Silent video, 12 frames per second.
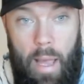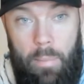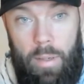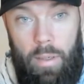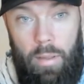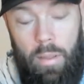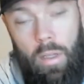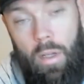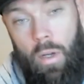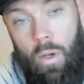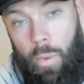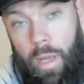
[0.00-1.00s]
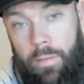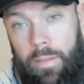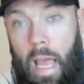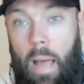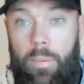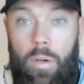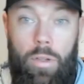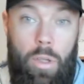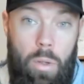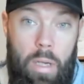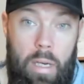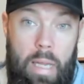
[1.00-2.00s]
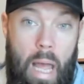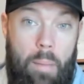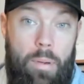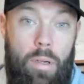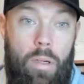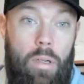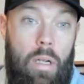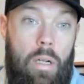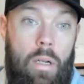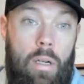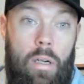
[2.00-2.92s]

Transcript: capital. We have capital, you need capital.